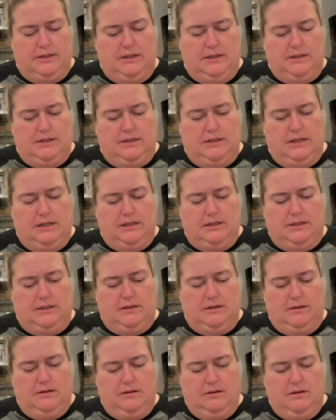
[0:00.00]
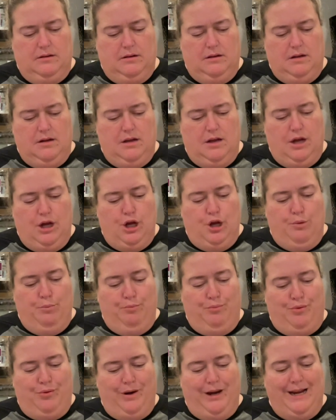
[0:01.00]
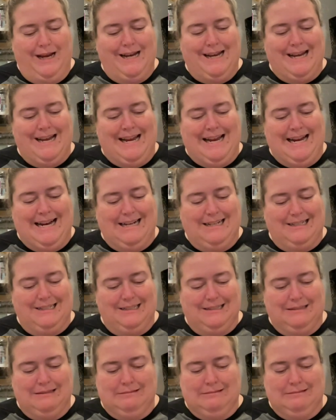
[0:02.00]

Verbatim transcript: It says pretty neat.